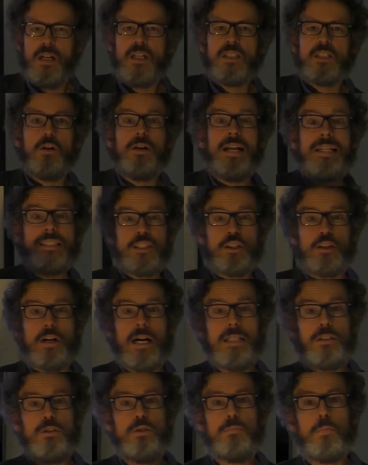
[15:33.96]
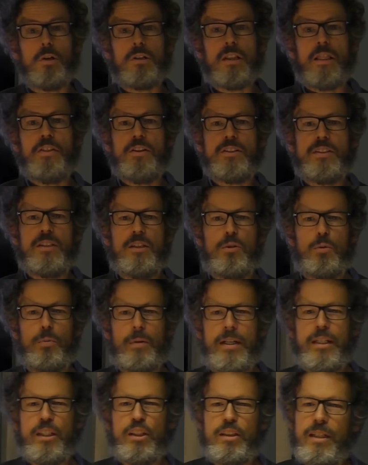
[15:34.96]
So let's try to model this
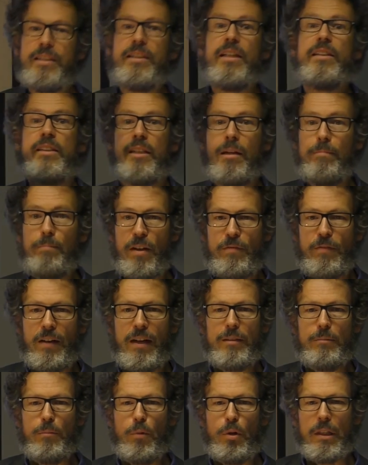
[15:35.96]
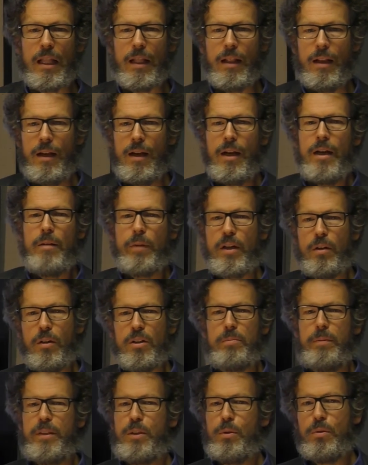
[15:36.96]
situation. It's a simplified model
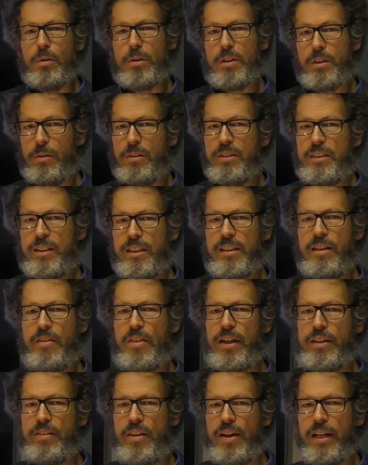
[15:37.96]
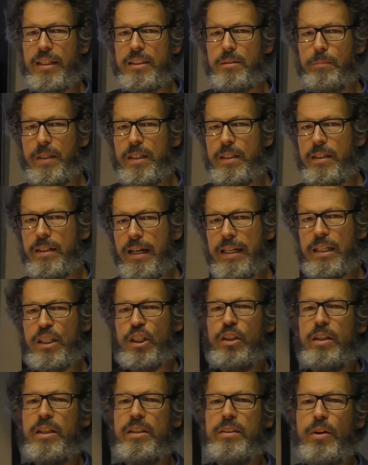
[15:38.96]
because we do not consider that there has been an
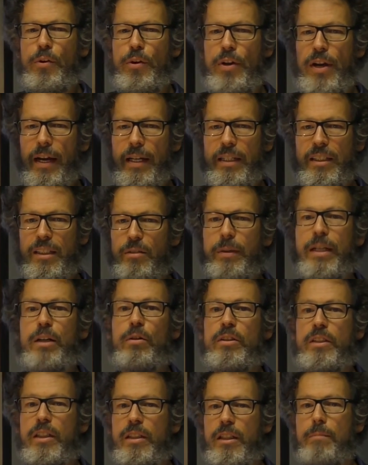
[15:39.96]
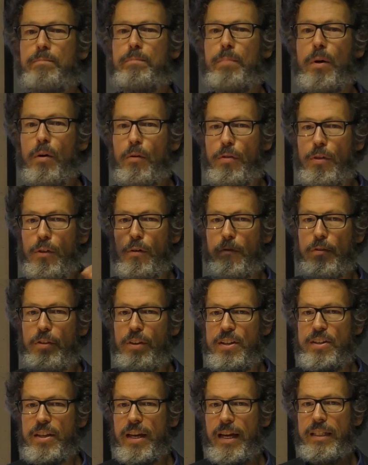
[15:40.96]
action and a reaction. We consider both of
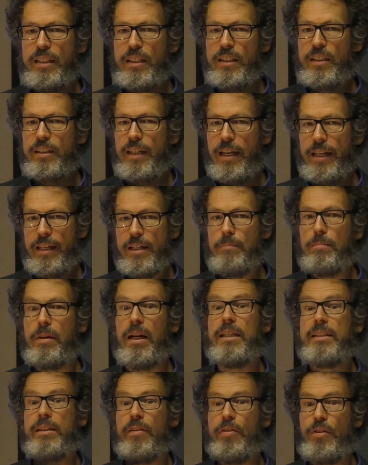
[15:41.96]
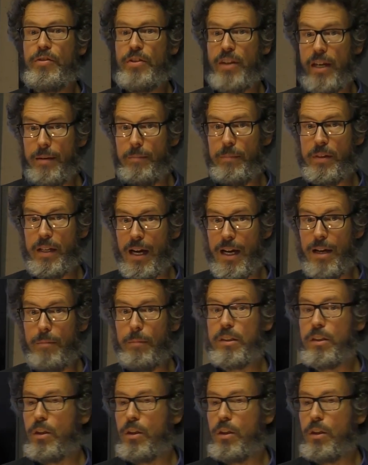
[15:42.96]
these actions taking place at the same time, a